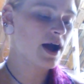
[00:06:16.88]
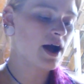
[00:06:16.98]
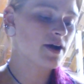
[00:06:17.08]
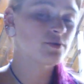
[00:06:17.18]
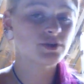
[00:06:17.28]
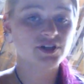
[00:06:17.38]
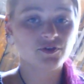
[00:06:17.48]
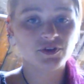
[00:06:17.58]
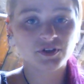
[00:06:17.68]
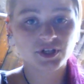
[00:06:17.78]
I would
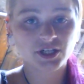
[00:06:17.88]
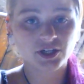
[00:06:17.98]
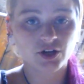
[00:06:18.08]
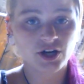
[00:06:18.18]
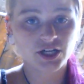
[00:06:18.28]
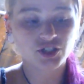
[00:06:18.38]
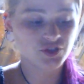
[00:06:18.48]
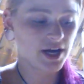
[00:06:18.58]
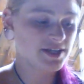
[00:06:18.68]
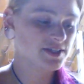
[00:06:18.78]
definitely encourage you
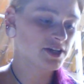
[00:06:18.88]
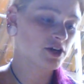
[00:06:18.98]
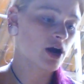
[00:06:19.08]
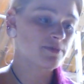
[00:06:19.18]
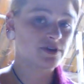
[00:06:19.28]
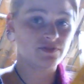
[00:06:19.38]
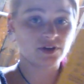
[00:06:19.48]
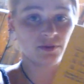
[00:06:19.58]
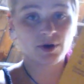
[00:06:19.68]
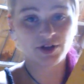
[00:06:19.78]
guys to get a copy of the
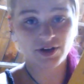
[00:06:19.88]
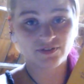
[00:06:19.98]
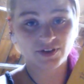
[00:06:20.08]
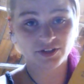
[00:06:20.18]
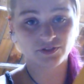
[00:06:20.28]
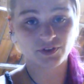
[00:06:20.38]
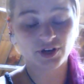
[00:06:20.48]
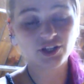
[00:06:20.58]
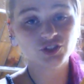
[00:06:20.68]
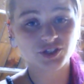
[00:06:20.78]
Kabbalah Unveiled if you're
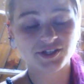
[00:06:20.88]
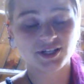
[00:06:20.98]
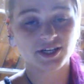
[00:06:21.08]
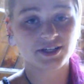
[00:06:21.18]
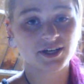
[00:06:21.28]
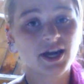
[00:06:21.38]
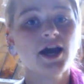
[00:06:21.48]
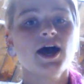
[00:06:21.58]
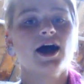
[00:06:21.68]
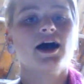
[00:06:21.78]
interested.
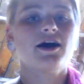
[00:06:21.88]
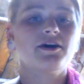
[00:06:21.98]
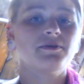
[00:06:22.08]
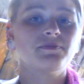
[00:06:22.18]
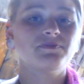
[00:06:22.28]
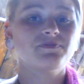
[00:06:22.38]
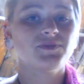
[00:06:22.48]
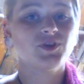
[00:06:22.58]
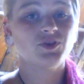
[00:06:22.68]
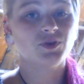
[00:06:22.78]

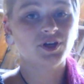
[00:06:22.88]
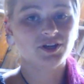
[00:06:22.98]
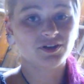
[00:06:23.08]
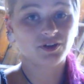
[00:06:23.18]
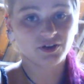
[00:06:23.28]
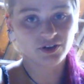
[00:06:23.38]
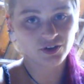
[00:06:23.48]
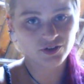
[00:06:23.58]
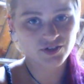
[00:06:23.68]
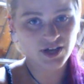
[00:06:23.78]
You can learn
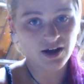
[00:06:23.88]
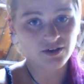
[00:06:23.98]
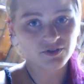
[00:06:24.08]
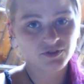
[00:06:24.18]
yourself